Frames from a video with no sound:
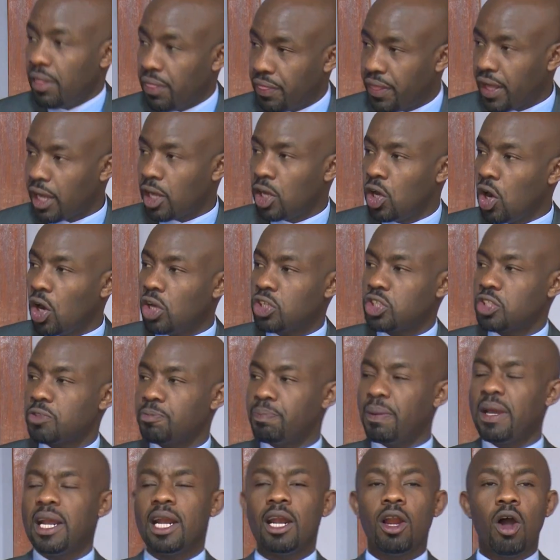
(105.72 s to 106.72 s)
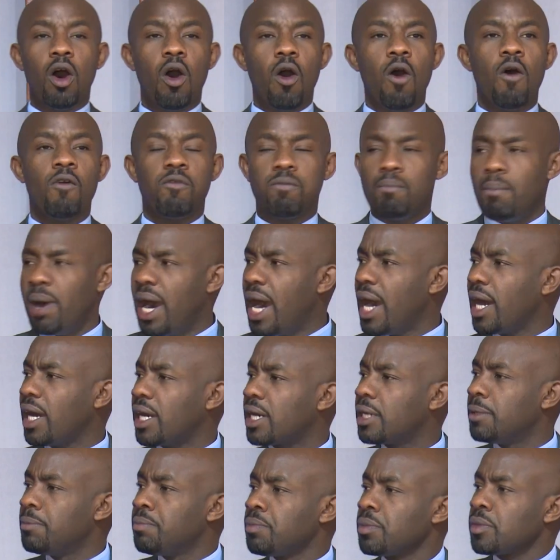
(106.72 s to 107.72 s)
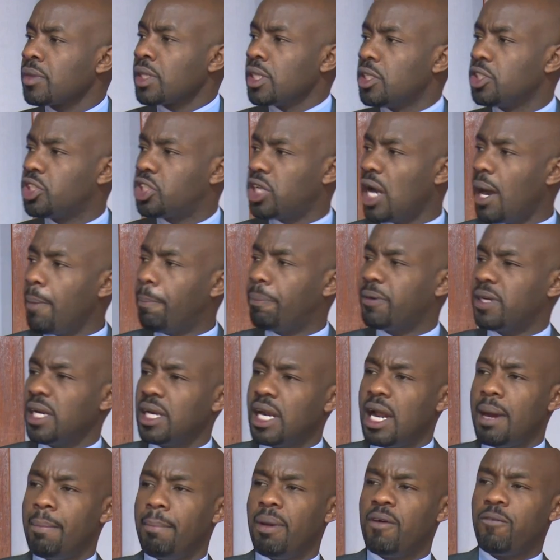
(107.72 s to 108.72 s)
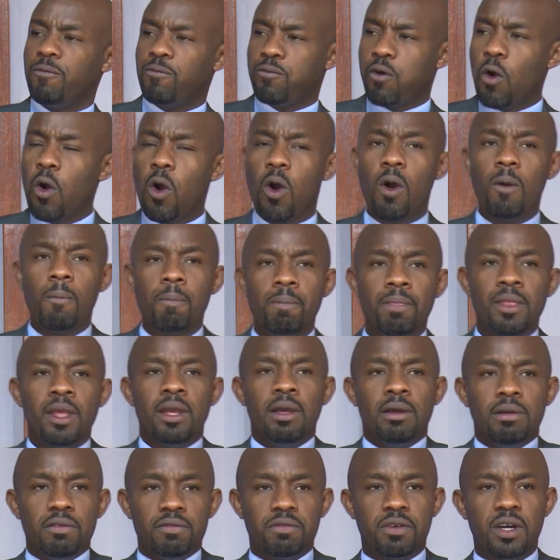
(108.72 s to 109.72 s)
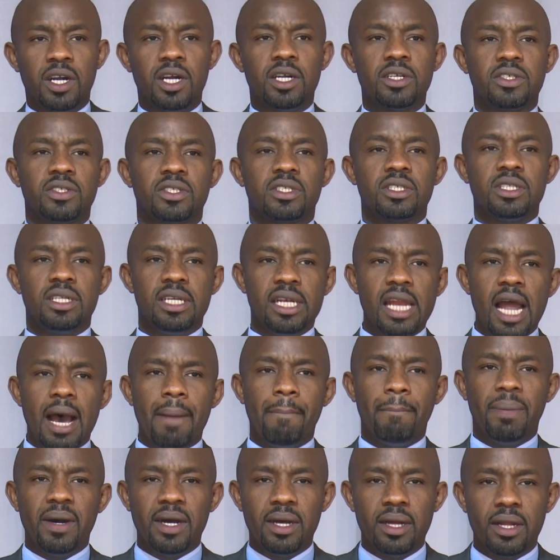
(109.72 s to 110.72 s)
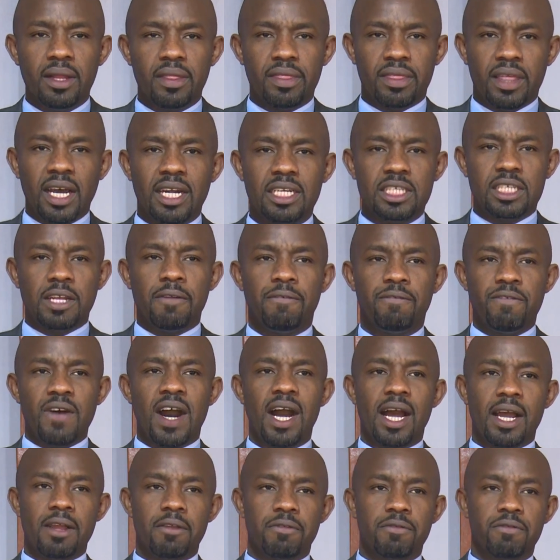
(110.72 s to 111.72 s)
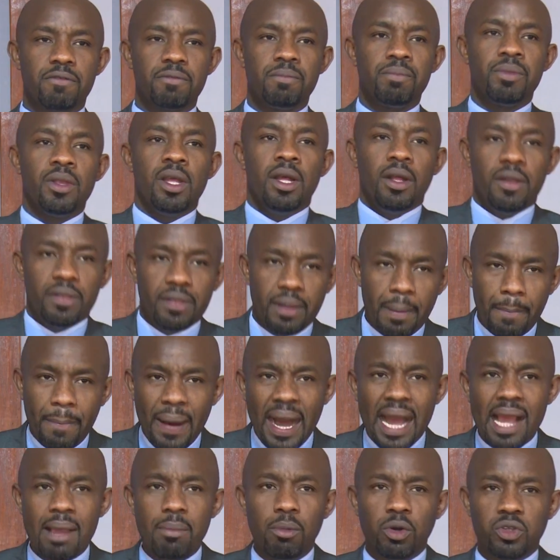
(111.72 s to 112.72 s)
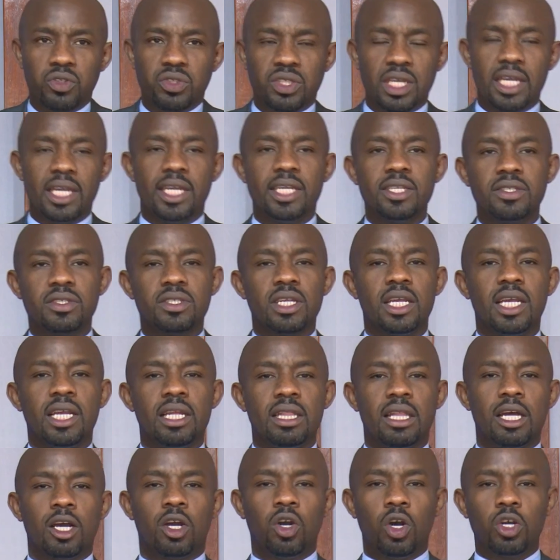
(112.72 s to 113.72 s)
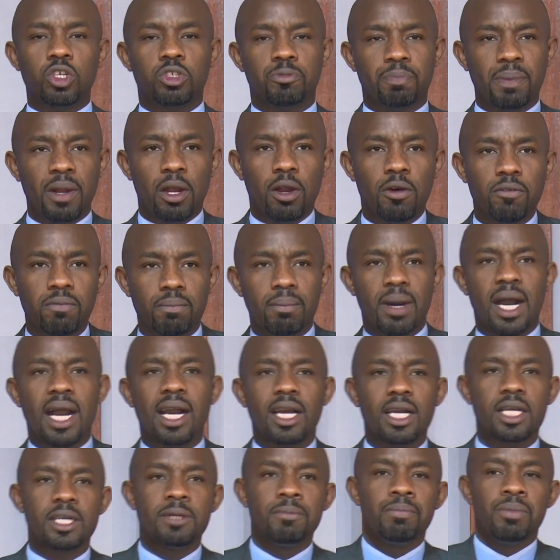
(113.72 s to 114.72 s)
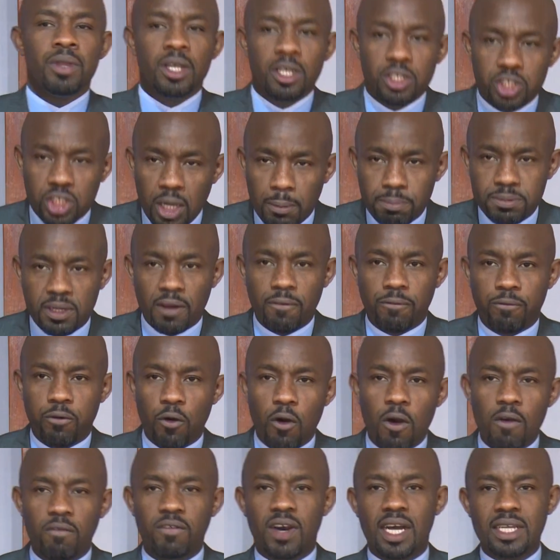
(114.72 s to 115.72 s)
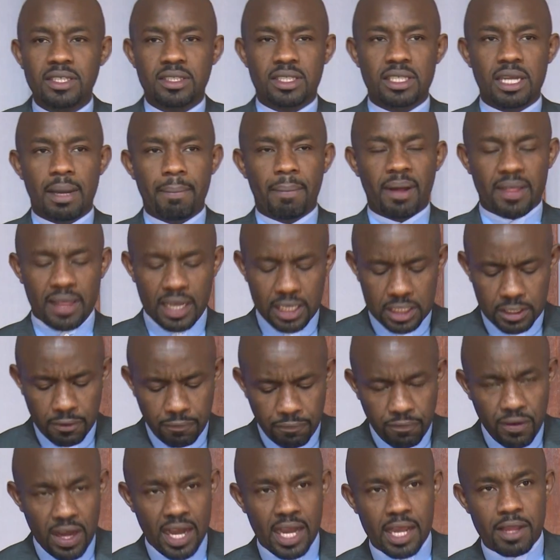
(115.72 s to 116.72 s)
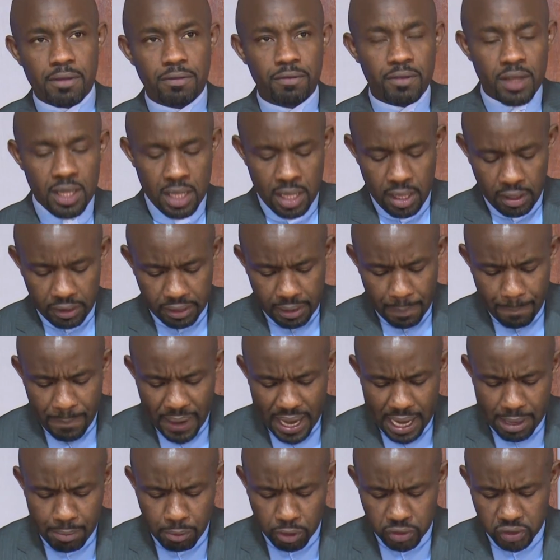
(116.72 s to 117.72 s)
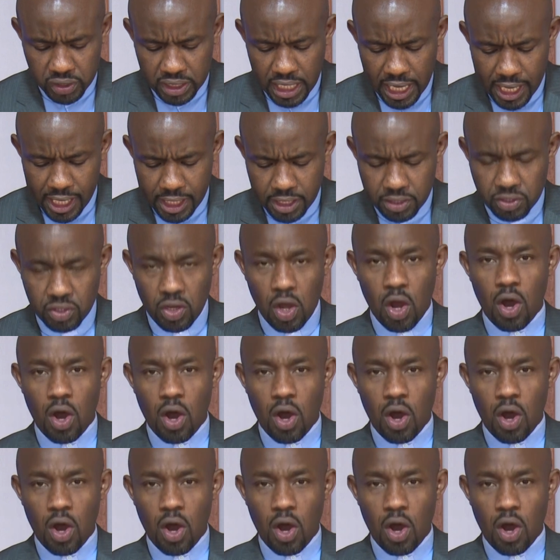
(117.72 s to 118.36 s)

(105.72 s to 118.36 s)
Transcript: The Gospel of Mark, chapter number 4, verse number 35. The Bible says in the Gospel of Mark, chapter 4, verse number 35, the Bible says,